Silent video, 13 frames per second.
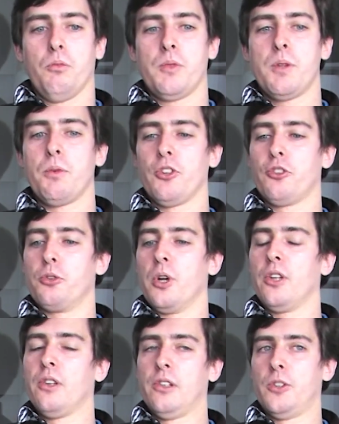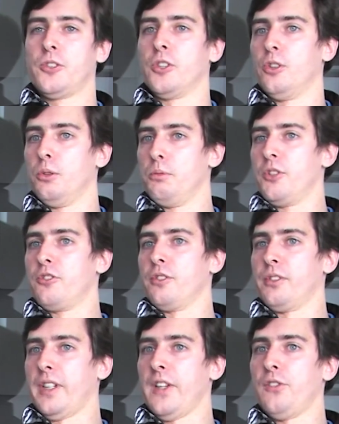we want to unload a whole bunch
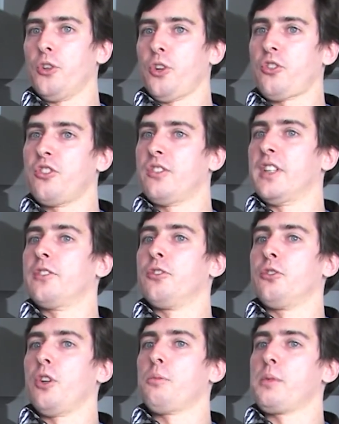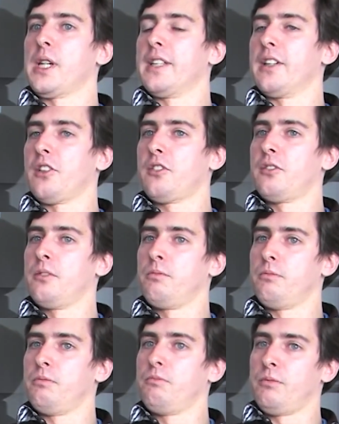of resources that those operators
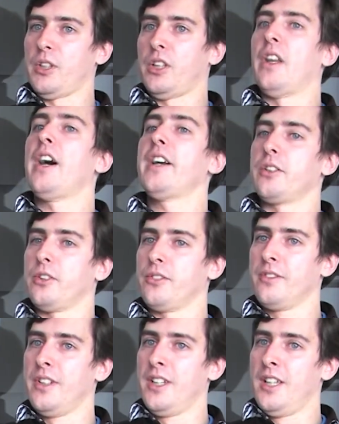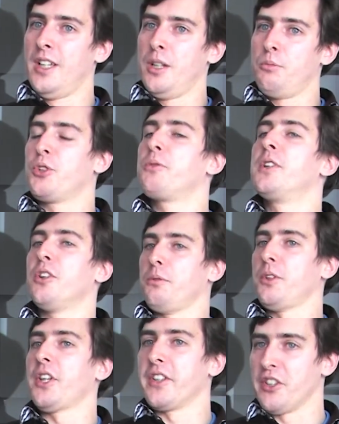rely on. But we
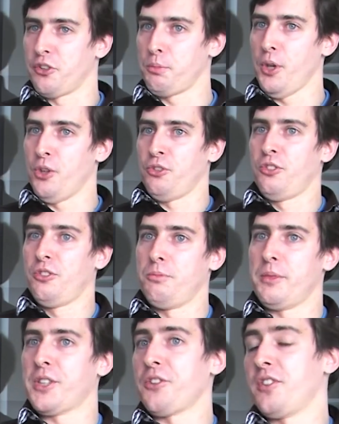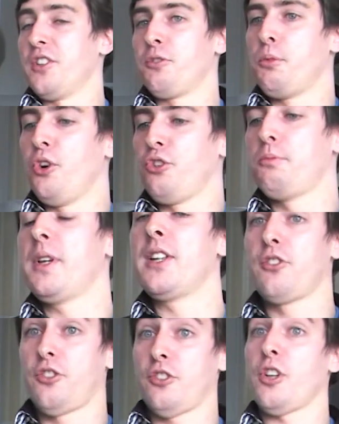don't want to dispose, because dispose
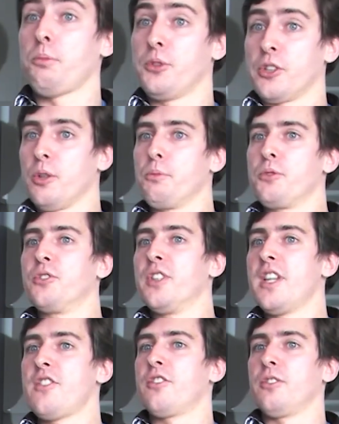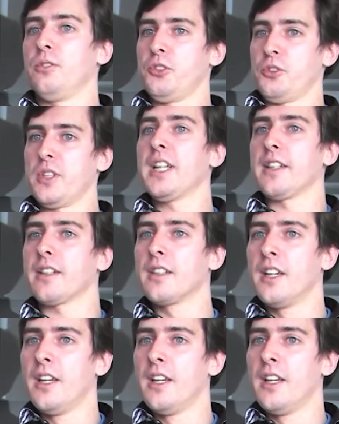means stop the computation altogether.